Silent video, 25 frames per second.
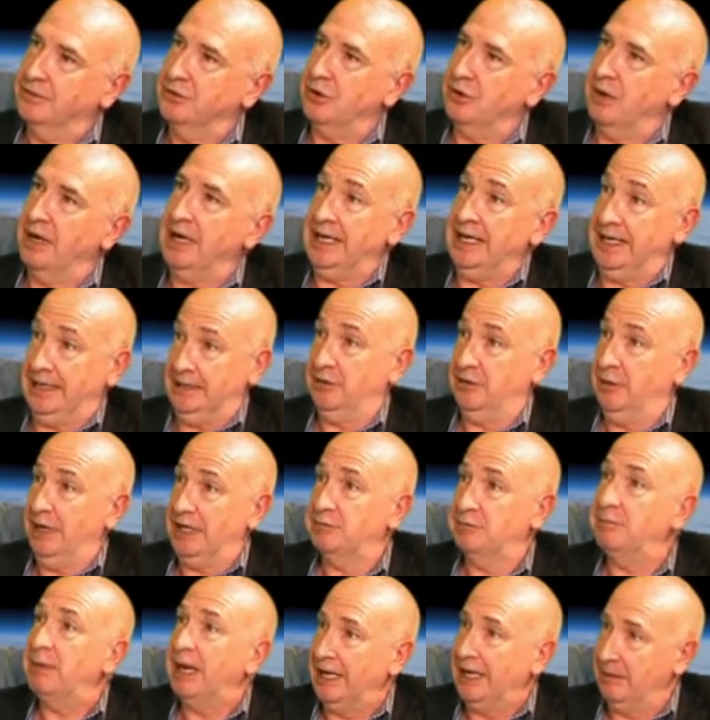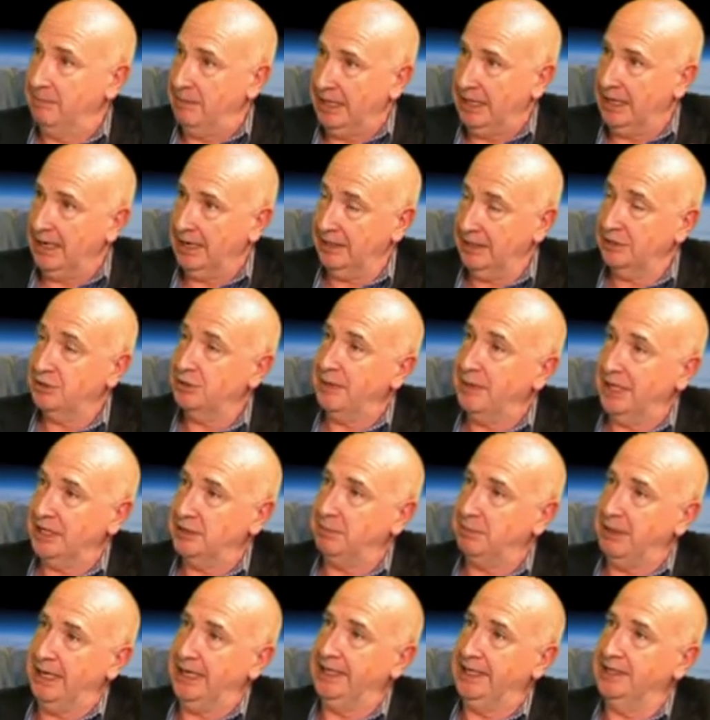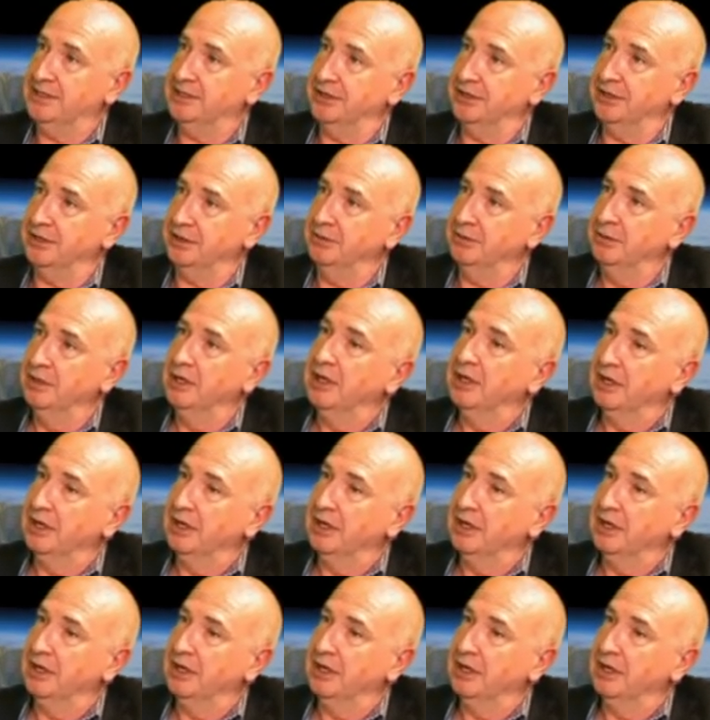So I had to explain. I had some explaining to do,